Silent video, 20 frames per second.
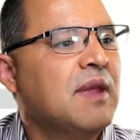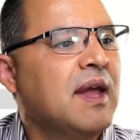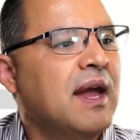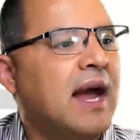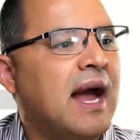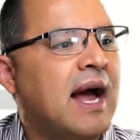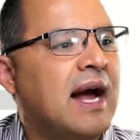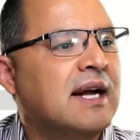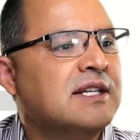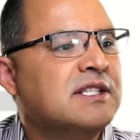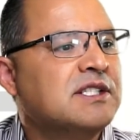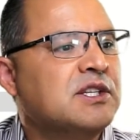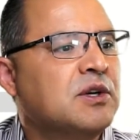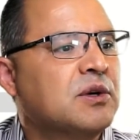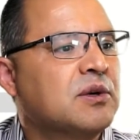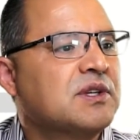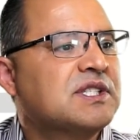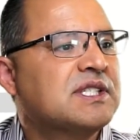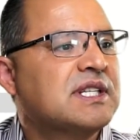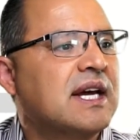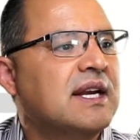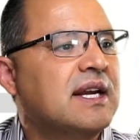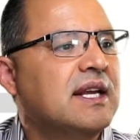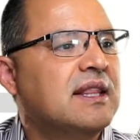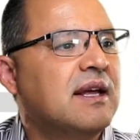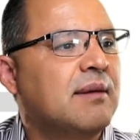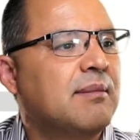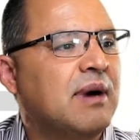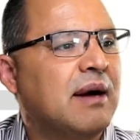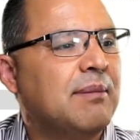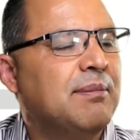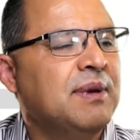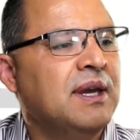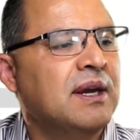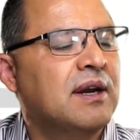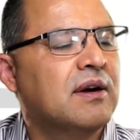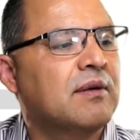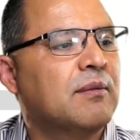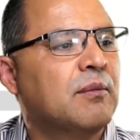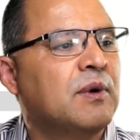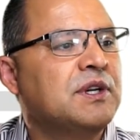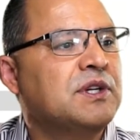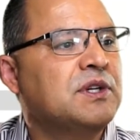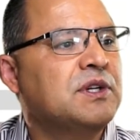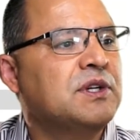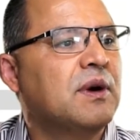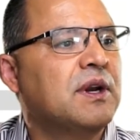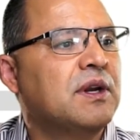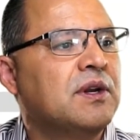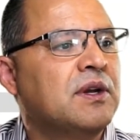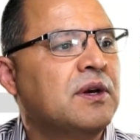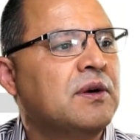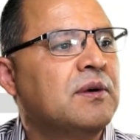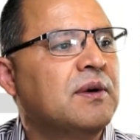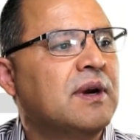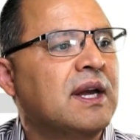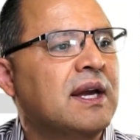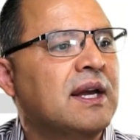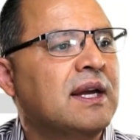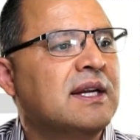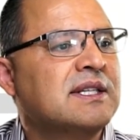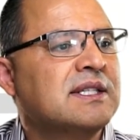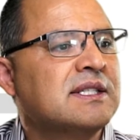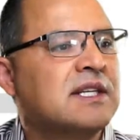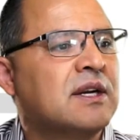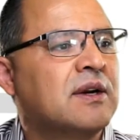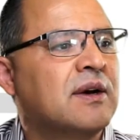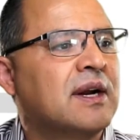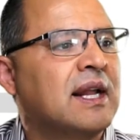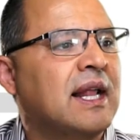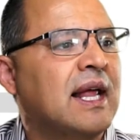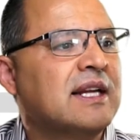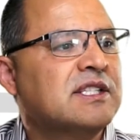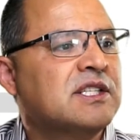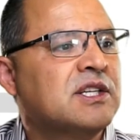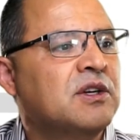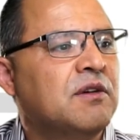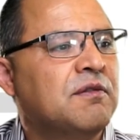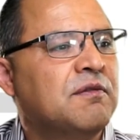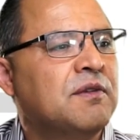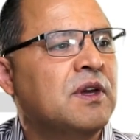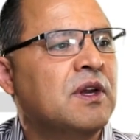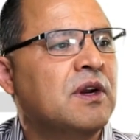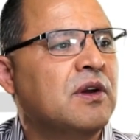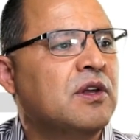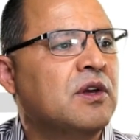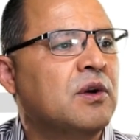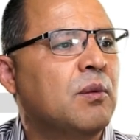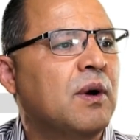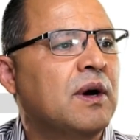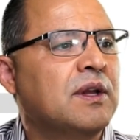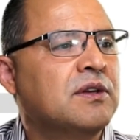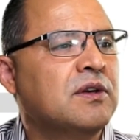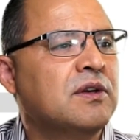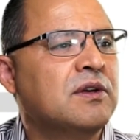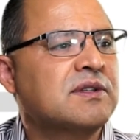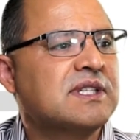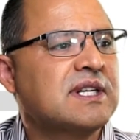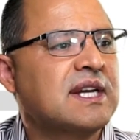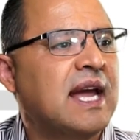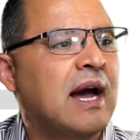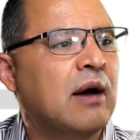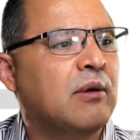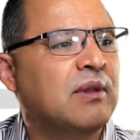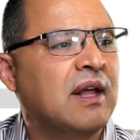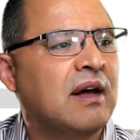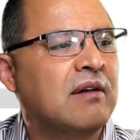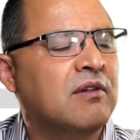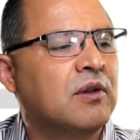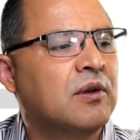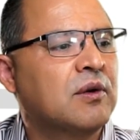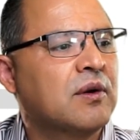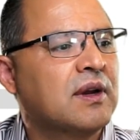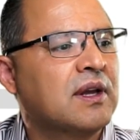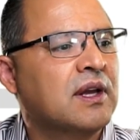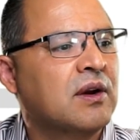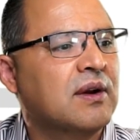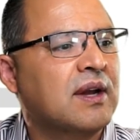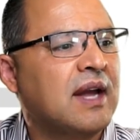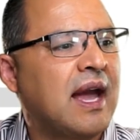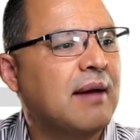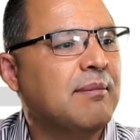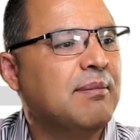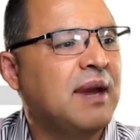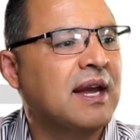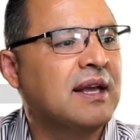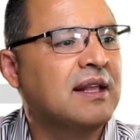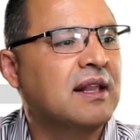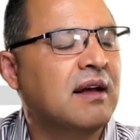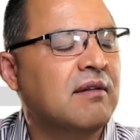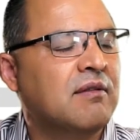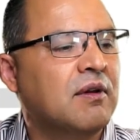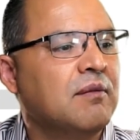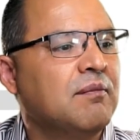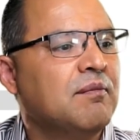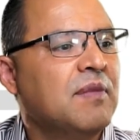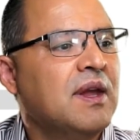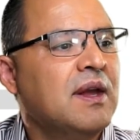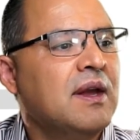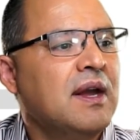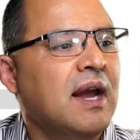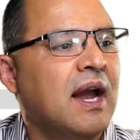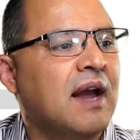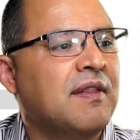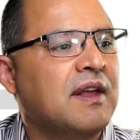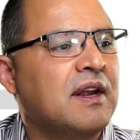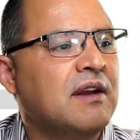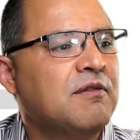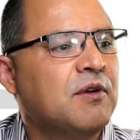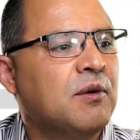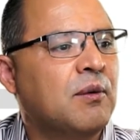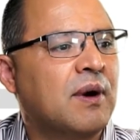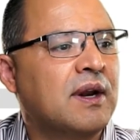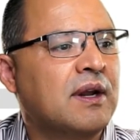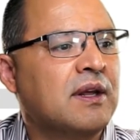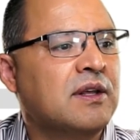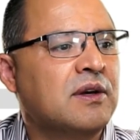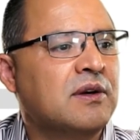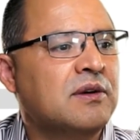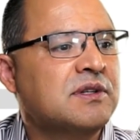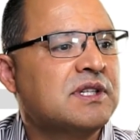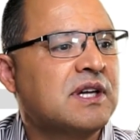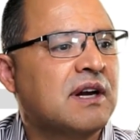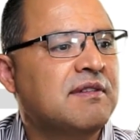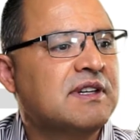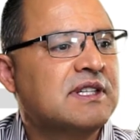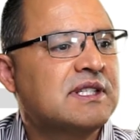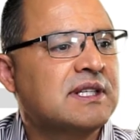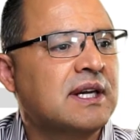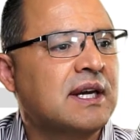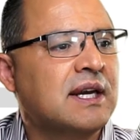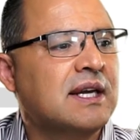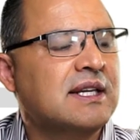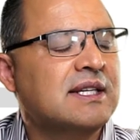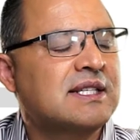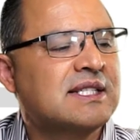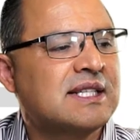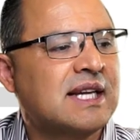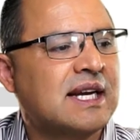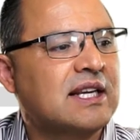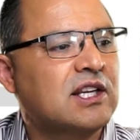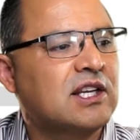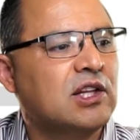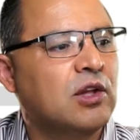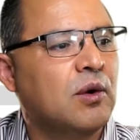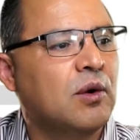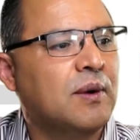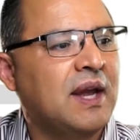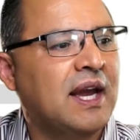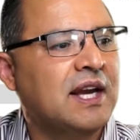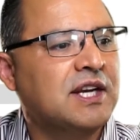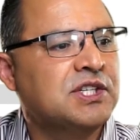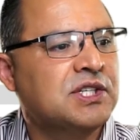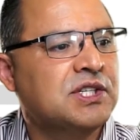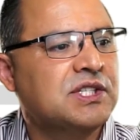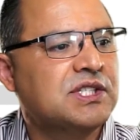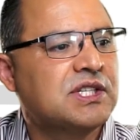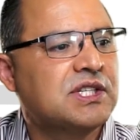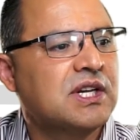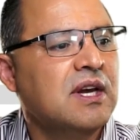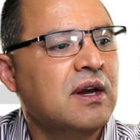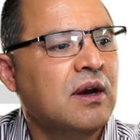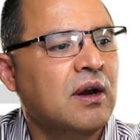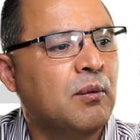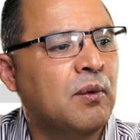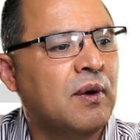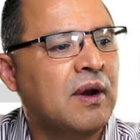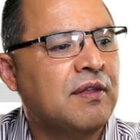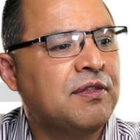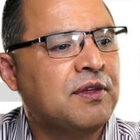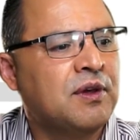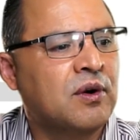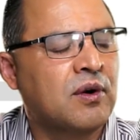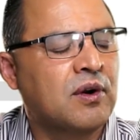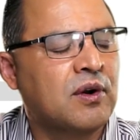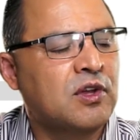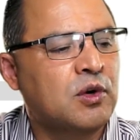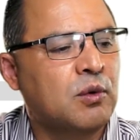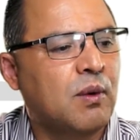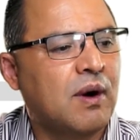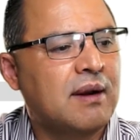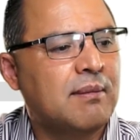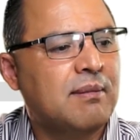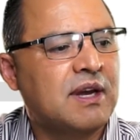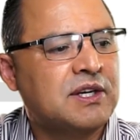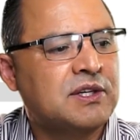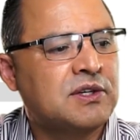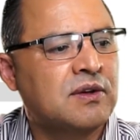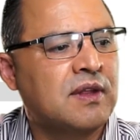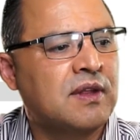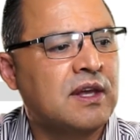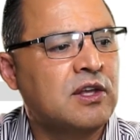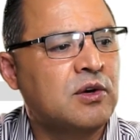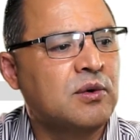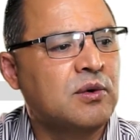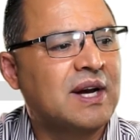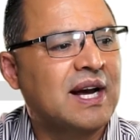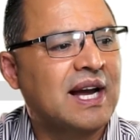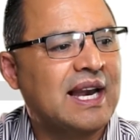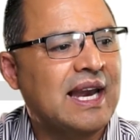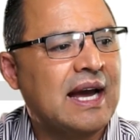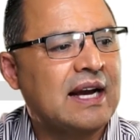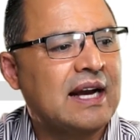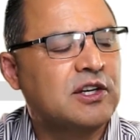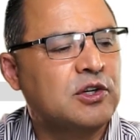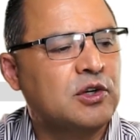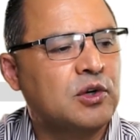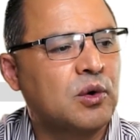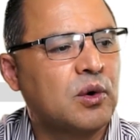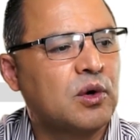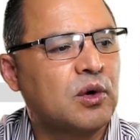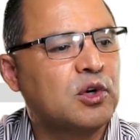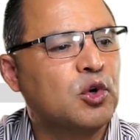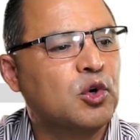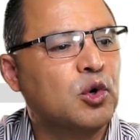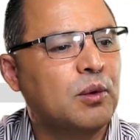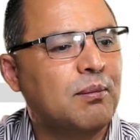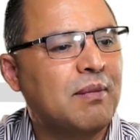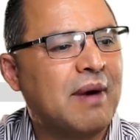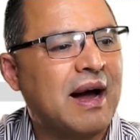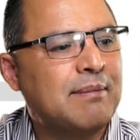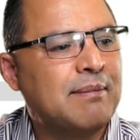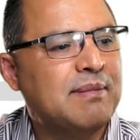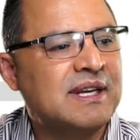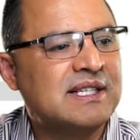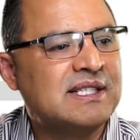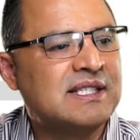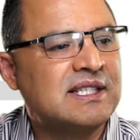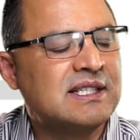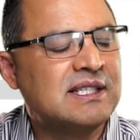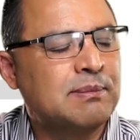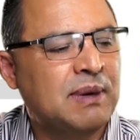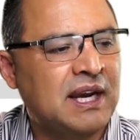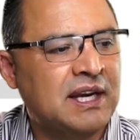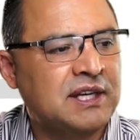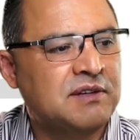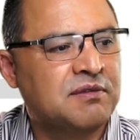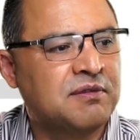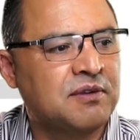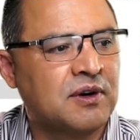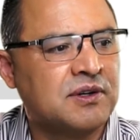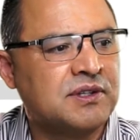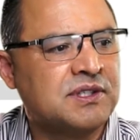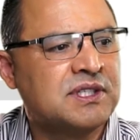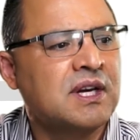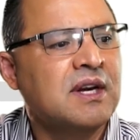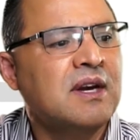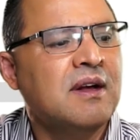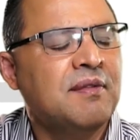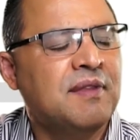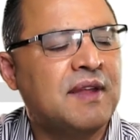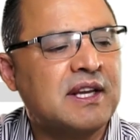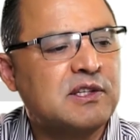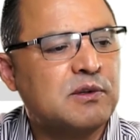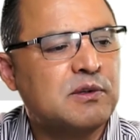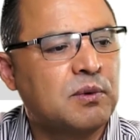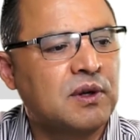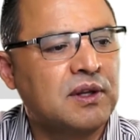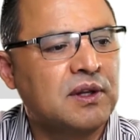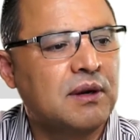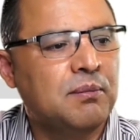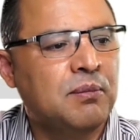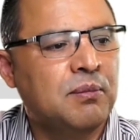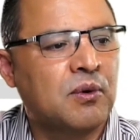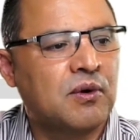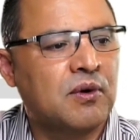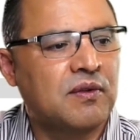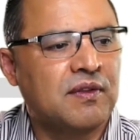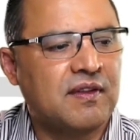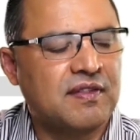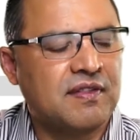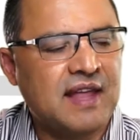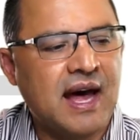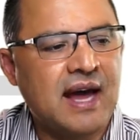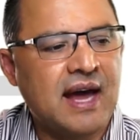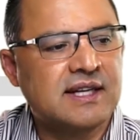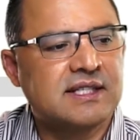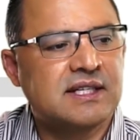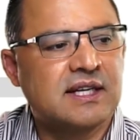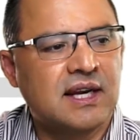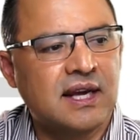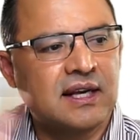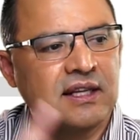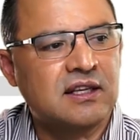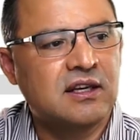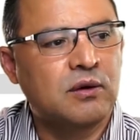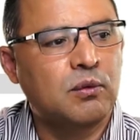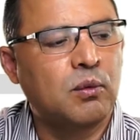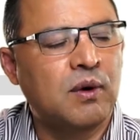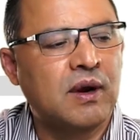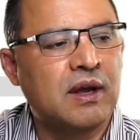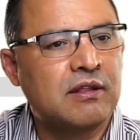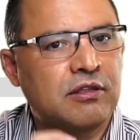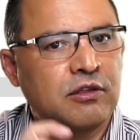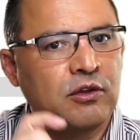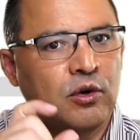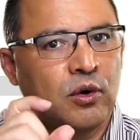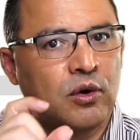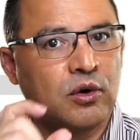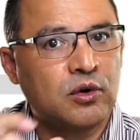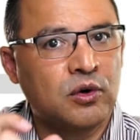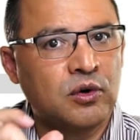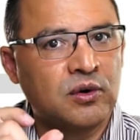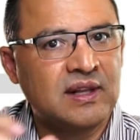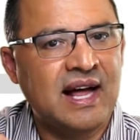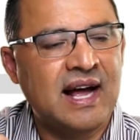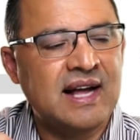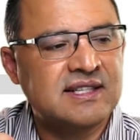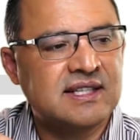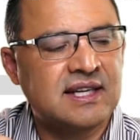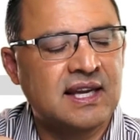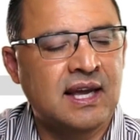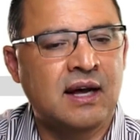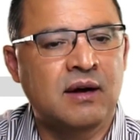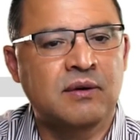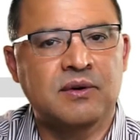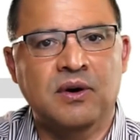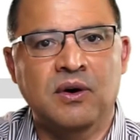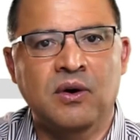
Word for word: As you're setting them up here, what you want to do is, you know, it'll ask you if, you know, you want to use account level or your campaign level. And then if you want to use, obviously, synced locations with your, you want to make sure that you connect your Google My Business page first. That's really important that that is connected with your Google Ads account.